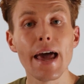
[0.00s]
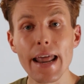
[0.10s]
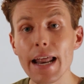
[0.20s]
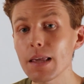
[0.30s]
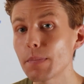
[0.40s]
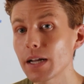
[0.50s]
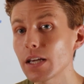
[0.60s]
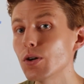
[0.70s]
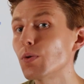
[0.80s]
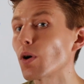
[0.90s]
and
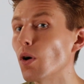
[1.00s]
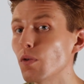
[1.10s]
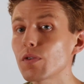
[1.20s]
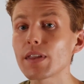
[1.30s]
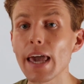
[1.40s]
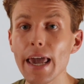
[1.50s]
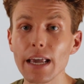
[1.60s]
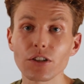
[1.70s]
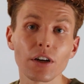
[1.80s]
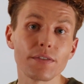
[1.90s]
anybody who are over the
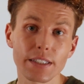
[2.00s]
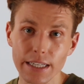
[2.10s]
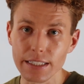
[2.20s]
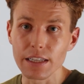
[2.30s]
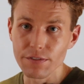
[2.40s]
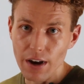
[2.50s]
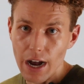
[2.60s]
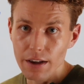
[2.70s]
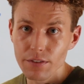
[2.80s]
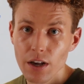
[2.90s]
age of
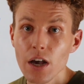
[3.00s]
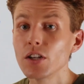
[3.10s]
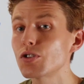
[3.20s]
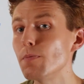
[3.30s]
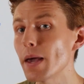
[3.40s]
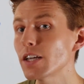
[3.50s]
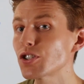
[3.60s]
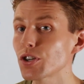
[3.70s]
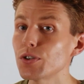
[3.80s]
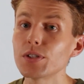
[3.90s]
sixty-five. So make
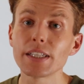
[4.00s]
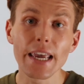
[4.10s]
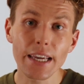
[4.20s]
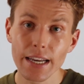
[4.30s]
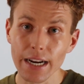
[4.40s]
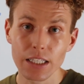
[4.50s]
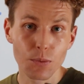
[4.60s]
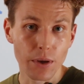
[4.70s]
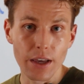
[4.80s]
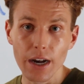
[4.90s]
sure you stay connected
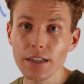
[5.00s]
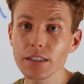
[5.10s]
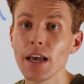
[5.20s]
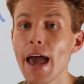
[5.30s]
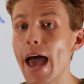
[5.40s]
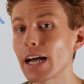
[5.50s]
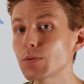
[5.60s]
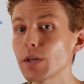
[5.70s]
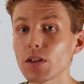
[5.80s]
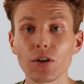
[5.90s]
with us as
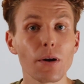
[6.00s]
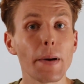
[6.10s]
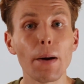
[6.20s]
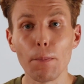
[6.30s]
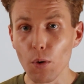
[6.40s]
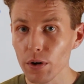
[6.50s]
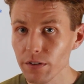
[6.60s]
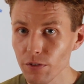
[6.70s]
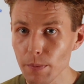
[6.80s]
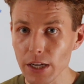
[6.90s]
we learn about more
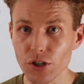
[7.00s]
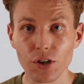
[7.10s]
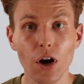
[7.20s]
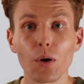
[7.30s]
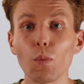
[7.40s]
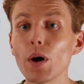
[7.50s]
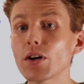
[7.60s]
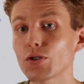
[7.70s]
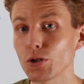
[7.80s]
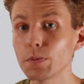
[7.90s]
information on
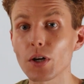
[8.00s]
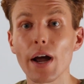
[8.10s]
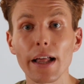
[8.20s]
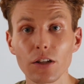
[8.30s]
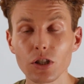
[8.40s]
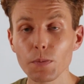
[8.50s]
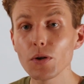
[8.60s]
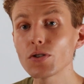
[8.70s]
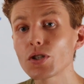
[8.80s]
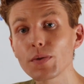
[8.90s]
what groups are
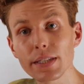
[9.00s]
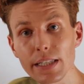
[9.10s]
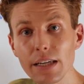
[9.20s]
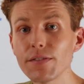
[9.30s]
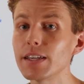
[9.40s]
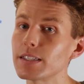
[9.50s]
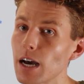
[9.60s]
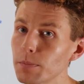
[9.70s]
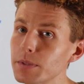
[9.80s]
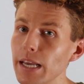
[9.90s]
eligible to receive these
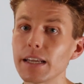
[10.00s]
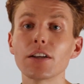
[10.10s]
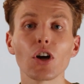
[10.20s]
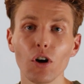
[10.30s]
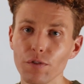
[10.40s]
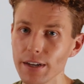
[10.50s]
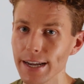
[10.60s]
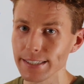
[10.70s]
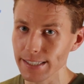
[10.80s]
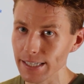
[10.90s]
updated COVID
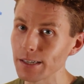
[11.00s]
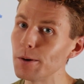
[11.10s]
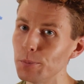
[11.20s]
nineteen